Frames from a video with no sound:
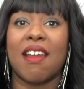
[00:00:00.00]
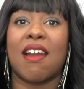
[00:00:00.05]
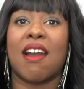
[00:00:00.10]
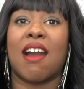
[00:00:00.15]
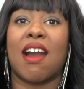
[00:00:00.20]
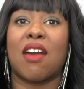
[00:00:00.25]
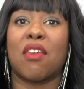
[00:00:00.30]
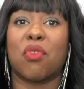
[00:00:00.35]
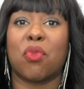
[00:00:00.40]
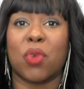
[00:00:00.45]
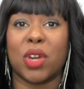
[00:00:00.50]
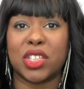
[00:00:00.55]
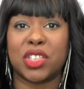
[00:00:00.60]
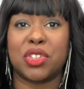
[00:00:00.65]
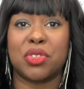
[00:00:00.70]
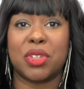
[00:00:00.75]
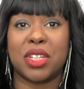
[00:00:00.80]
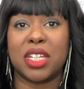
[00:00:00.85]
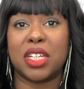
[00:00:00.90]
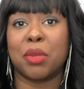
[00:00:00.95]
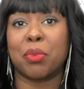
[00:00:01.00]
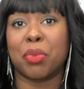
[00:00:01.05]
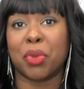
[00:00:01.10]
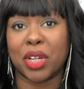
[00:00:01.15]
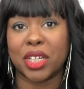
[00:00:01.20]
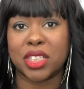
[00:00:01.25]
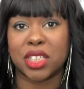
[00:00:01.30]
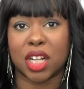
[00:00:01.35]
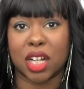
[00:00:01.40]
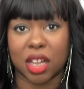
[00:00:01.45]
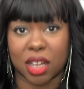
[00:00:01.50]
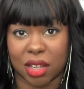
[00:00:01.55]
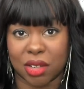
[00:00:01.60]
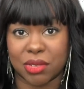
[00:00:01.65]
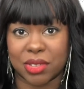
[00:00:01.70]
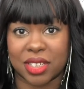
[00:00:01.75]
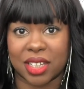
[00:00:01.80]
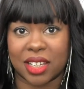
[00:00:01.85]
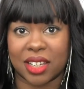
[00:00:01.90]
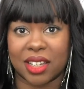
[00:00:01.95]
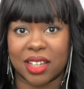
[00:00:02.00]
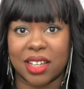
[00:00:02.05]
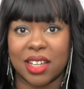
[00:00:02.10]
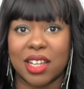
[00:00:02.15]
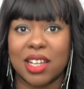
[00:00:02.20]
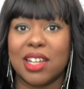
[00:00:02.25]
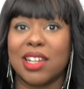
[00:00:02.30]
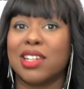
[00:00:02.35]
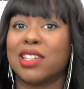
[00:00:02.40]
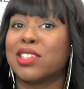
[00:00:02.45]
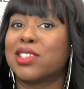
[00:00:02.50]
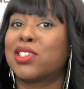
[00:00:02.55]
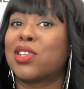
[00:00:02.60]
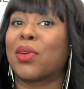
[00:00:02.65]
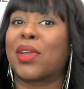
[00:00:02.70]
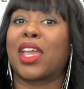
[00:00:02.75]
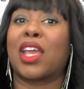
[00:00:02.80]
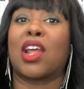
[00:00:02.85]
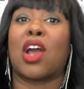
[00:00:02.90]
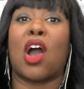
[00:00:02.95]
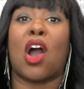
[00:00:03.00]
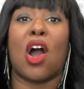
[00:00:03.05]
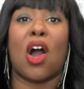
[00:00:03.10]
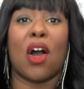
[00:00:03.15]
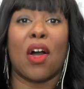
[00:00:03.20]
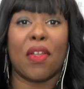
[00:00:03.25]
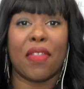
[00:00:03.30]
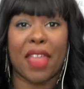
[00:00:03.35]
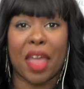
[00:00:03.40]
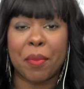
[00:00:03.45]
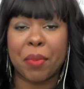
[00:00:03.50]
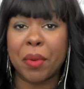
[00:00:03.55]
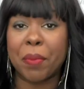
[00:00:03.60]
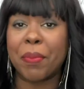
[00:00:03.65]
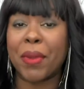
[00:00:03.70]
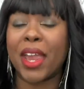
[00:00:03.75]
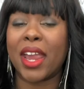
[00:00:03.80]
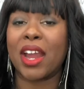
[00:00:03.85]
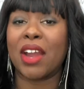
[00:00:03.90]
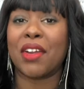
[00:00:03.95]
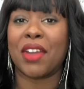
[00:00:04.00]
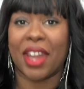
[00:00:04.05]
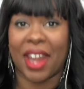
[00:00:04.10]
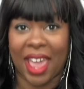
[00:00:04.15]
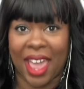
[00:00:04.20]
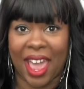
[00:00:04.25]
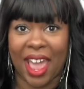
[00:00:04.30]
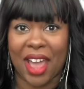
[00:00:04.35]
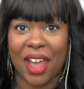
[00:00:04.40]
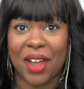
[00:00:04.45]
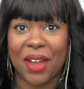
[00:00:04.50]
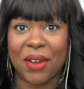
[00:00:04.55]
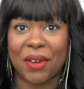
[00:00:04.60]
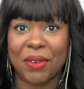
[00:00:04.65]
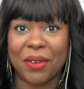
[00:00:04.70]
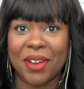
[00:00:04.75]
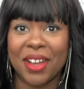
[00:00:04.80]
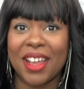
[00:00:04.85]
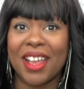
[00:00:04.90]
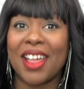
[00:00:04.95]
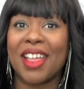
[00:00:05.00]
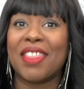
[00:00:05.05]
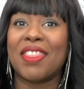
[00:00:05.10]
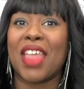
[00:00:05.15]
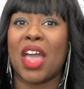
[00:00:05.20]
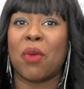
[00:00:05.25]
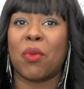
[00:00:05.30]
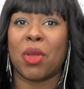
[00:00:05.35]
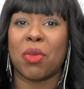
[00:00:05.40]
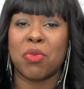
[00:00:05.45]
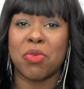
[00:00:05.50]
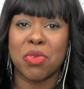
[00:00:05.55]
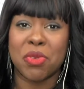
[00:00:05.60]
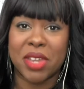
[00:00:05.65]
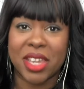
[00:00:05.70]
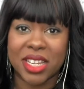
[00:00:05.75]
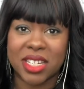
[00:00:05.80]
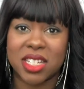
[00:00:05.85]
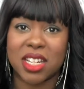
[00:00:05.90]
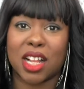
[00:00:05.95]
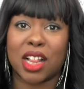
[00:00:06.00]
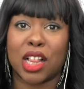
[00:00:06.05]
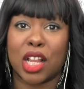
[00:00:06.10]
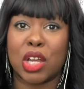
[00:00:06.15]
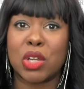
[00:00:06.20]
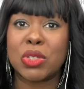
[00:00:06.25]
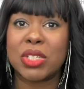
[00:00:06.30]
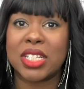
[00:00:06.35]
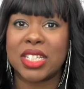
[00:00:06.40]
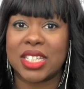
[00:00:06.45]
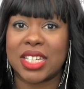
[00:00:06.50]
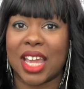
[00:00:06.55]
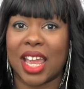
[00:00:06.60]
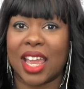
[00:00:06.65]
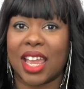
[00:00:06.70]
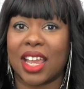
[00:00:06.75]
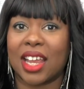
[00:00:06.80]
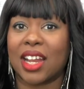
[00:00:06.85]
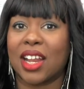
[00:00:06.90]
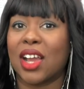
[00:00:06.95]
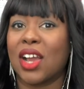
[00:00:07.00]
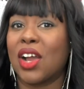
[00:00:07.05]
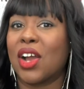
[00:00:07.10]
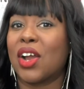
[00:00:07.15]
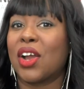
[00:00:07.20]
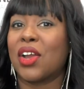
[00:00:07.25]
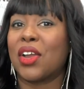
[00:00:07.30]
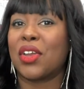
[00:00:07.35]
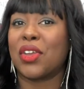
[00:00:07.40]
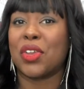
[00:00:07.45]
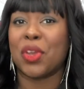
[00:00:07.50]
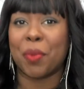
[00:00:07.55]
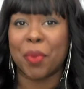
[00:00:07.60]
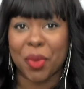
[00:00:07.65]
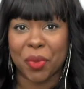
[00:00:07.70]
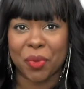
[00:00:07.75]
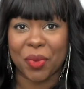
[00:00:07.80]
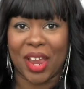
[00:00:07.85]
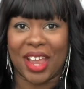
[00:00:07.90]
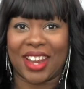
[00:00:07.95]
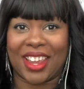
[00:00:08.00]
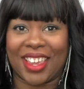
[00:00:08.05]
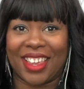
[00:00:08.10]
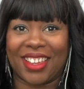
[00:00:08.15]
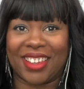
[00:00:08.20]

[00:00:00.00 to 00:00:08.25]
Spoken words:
of what you need to bring to closing. So get all that prepared now. That way when you get to closing date, you'll be ready.